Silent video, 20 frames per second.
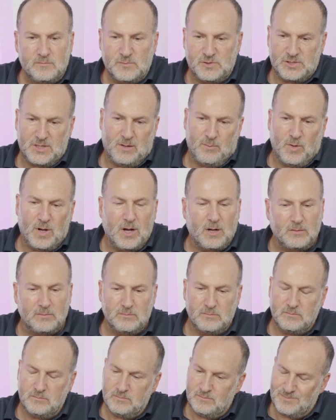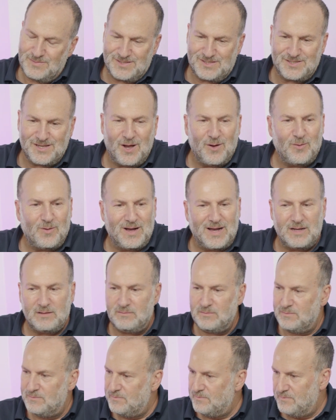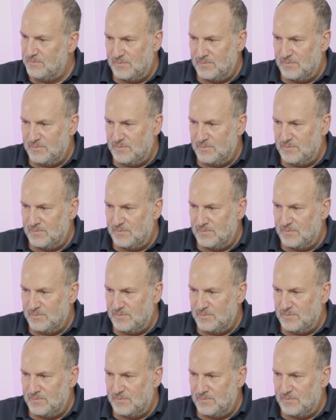some won't. So what?